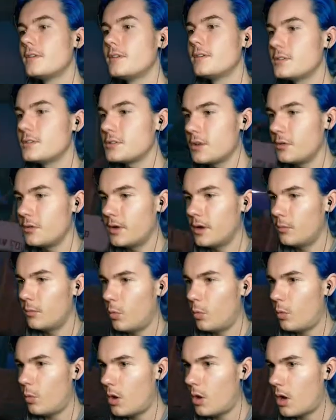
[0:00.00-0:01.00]
So, uh,
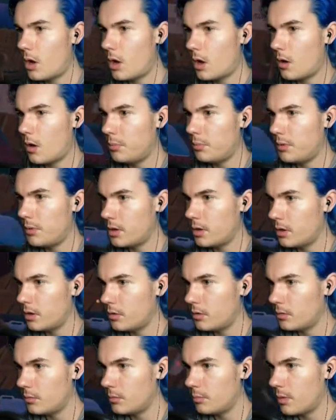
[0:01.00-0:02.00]
whoa,
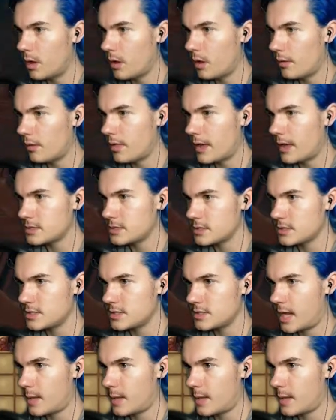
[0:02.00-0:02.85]
blah, blah, that's a salmon.